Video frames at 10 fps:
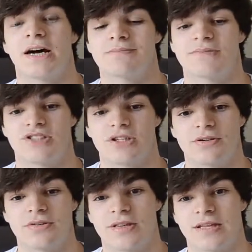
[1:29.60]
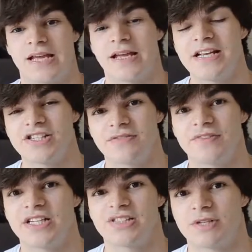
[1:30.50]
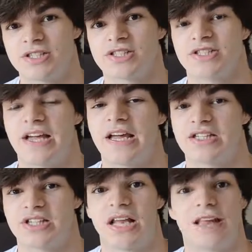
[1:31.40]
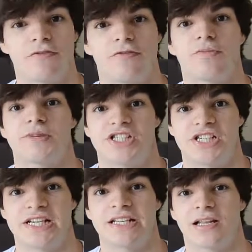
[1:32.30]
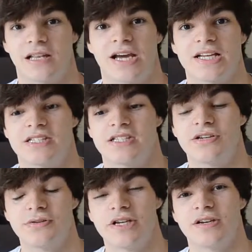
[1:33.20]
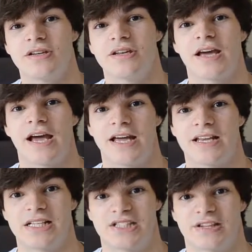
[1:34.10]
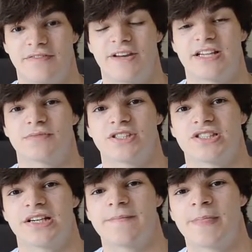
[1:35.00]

So each of these monsters is a level 4 machine, light union, and it's an effect monster.